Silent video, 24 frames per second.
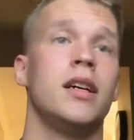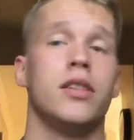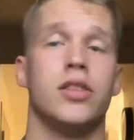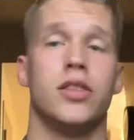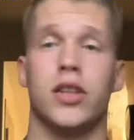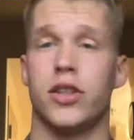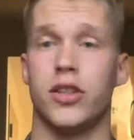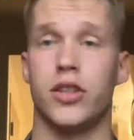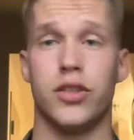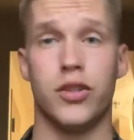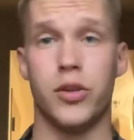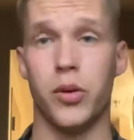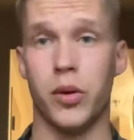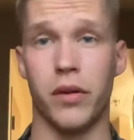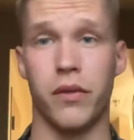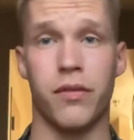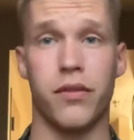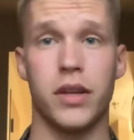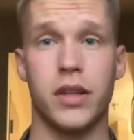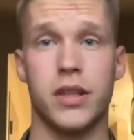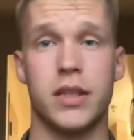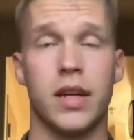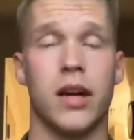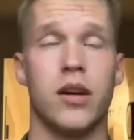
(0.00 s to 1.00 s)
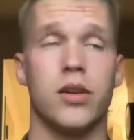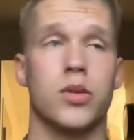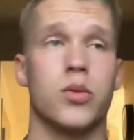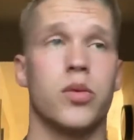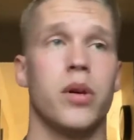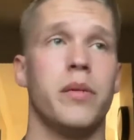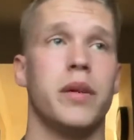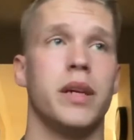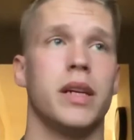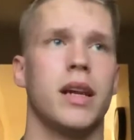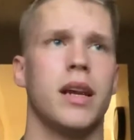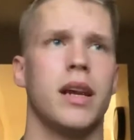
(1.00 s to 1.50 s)
just doing freestyle
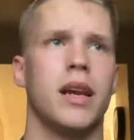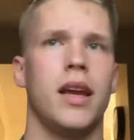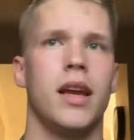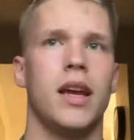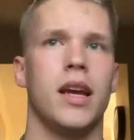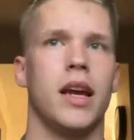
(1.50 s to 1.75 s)
swimming.